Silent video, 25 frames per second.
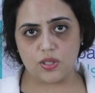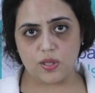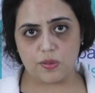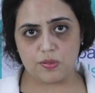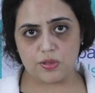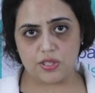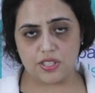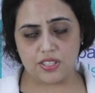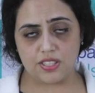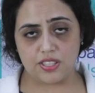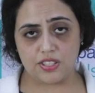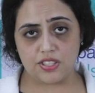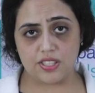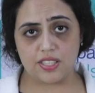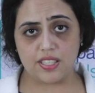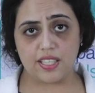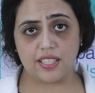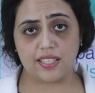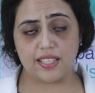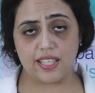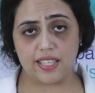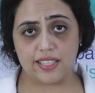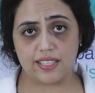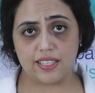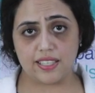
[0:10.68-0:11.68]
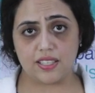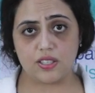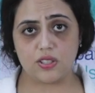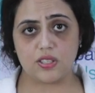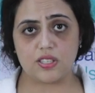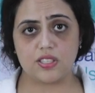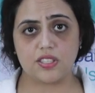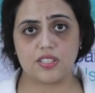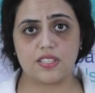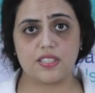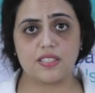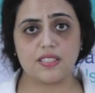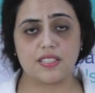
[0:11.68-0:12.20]
obstetrician and
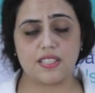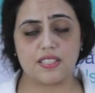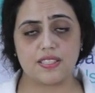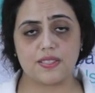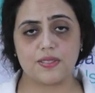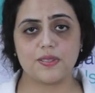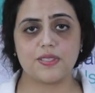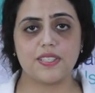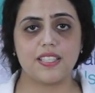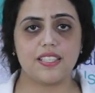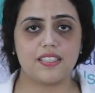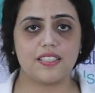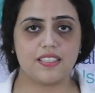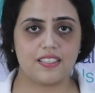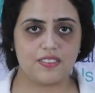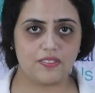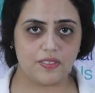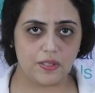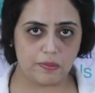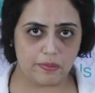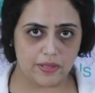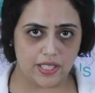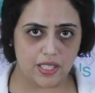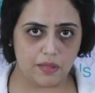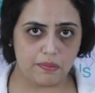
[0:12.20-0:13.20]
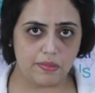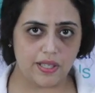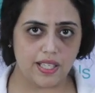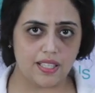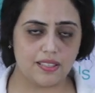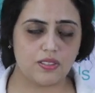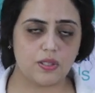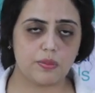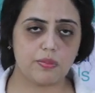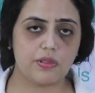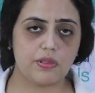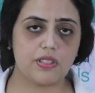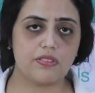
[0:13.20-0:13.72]
gynecologist associated with Manipal
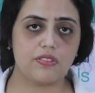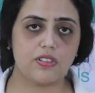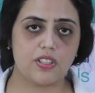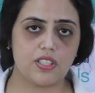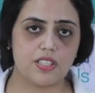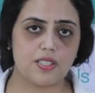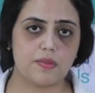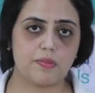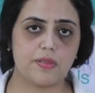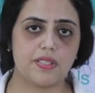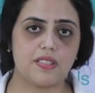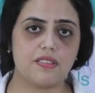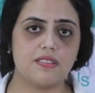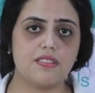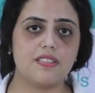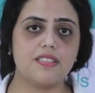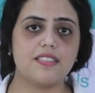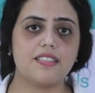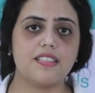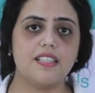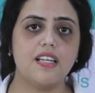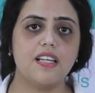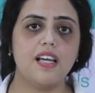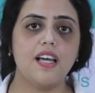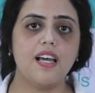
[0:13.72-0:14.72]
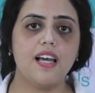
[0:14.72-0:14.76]
Group of Hospitals.